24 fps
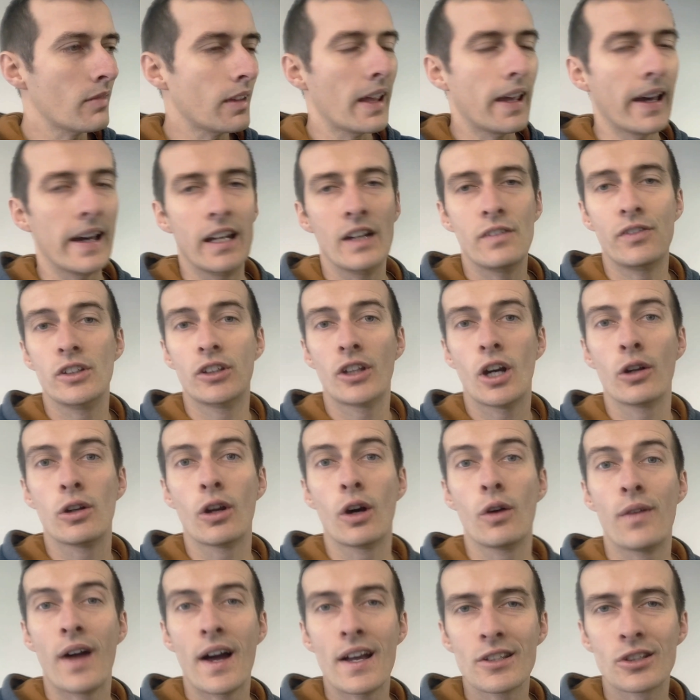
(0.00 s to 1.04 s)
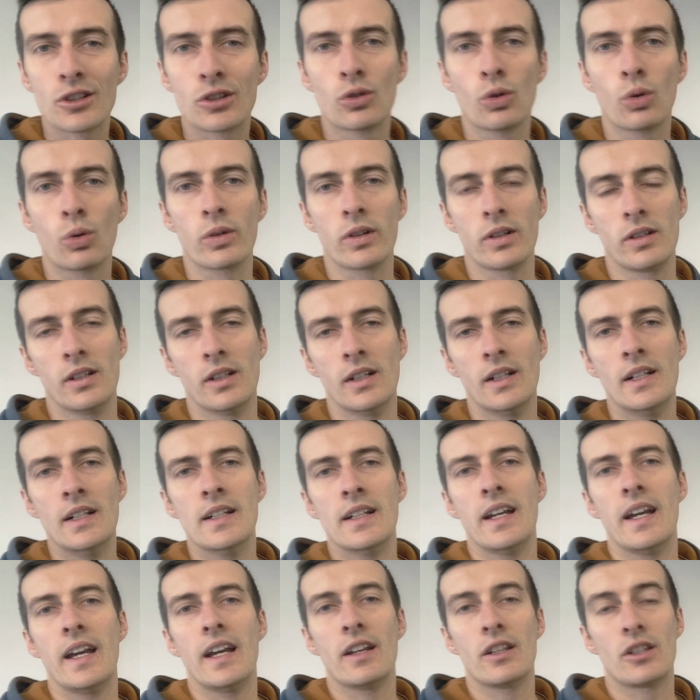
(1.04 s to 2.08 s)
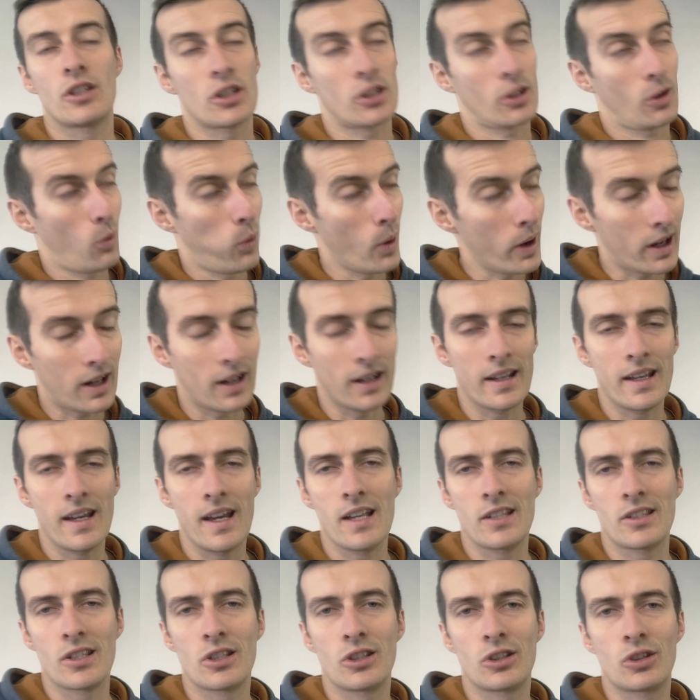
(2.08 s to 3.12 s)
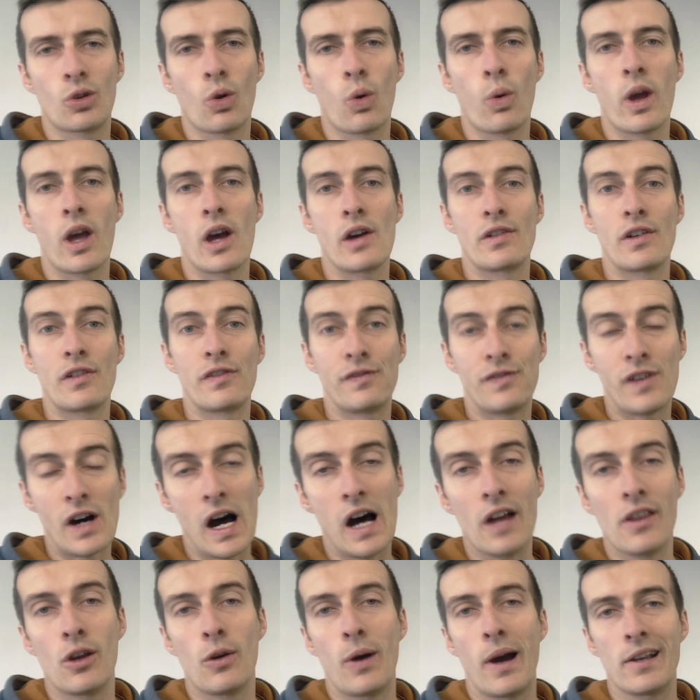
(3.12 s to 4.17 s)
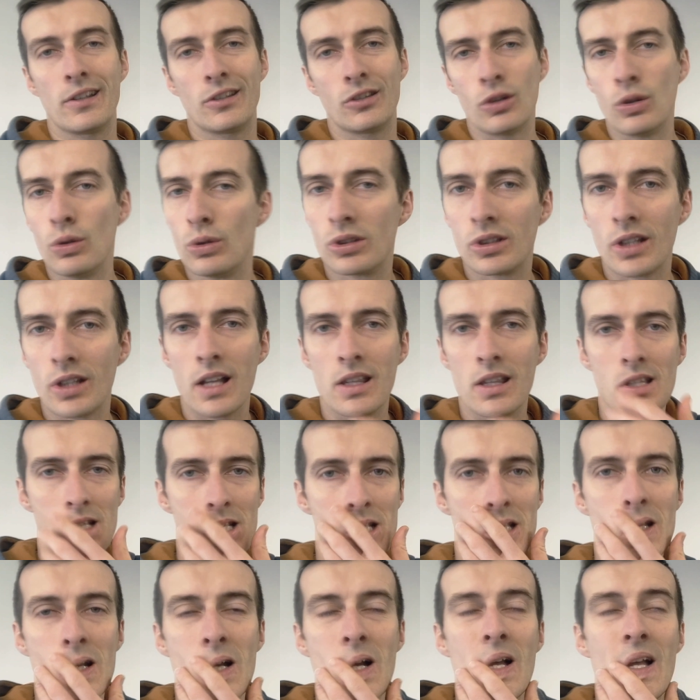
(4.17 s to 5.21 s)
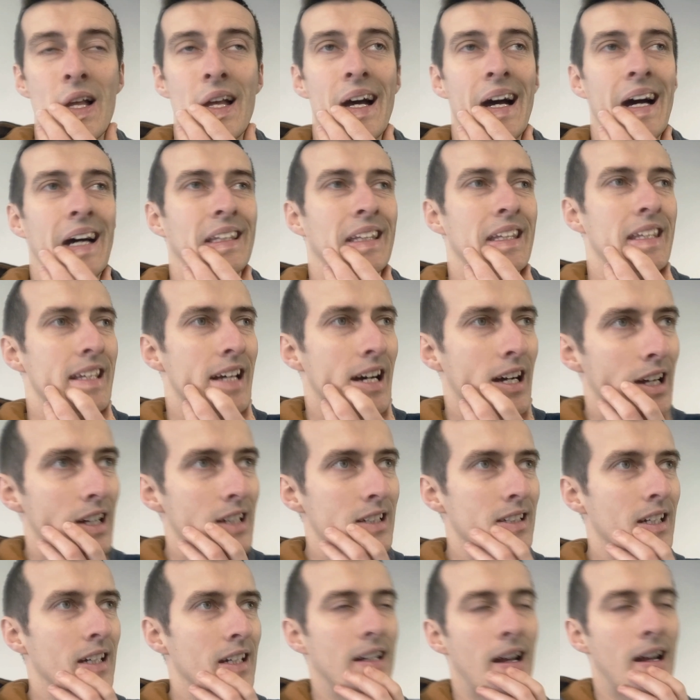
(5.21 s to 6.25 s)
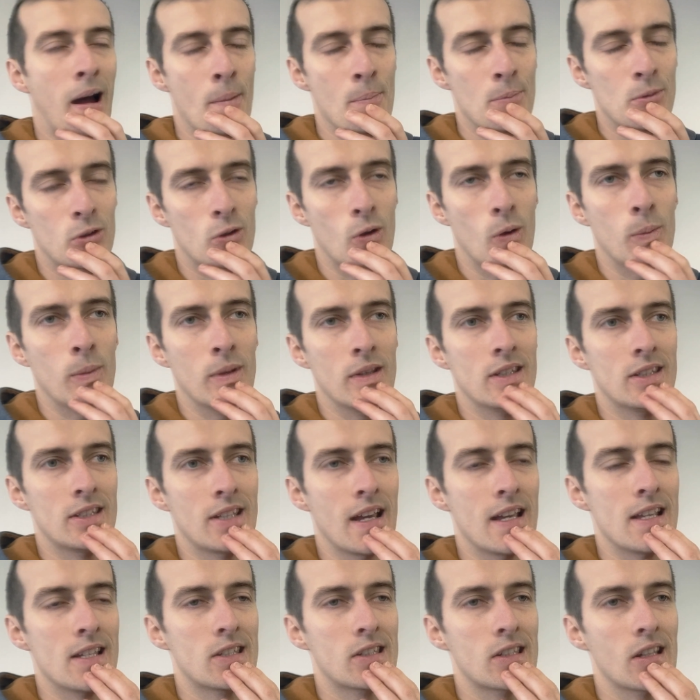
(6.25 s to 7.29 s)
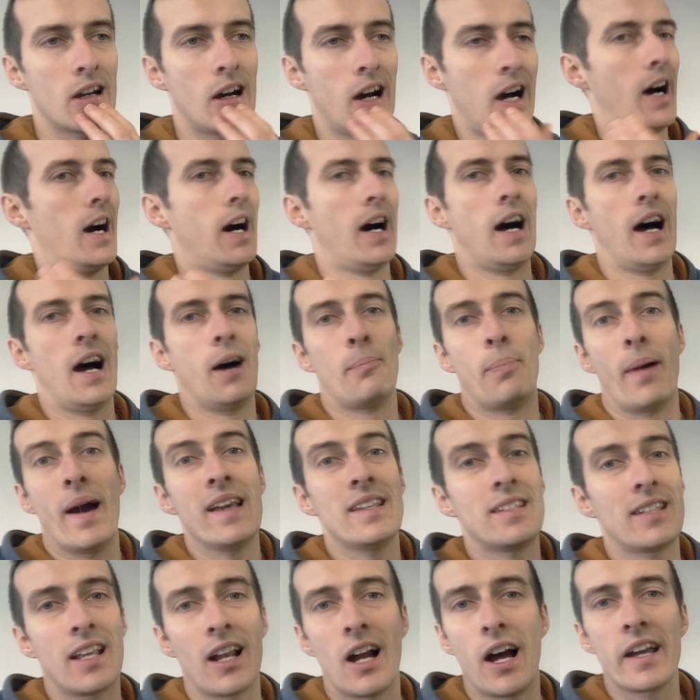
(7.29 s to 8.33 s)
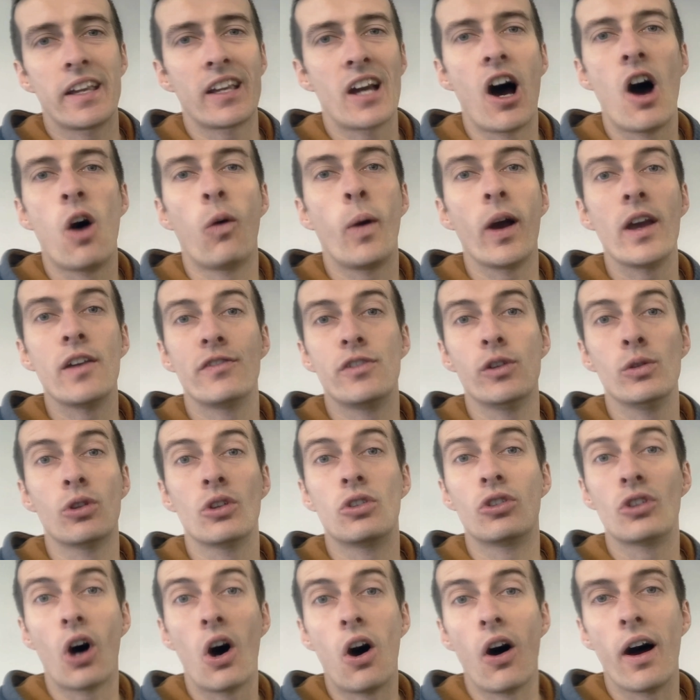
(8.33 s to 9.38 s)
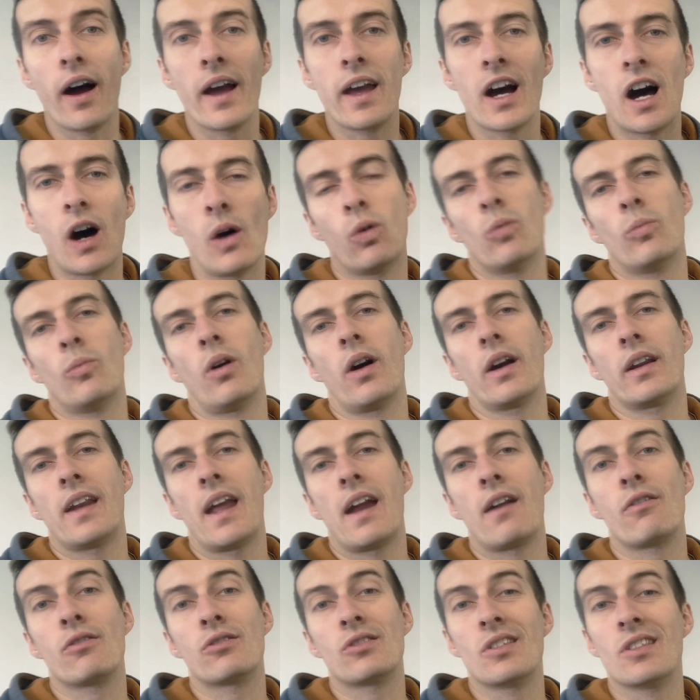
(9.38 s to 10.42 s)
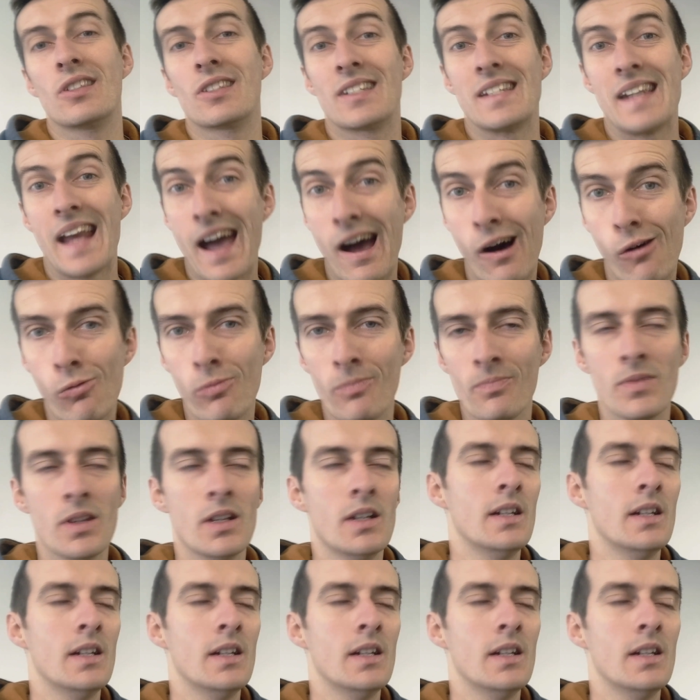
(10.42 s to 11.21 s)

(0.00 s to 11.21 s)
And if you don't know that story, just quickly, it's a story of a father who has two sons, and the younger son comes to him and says, basically, I can't wait for you to die. I want my inheritance now.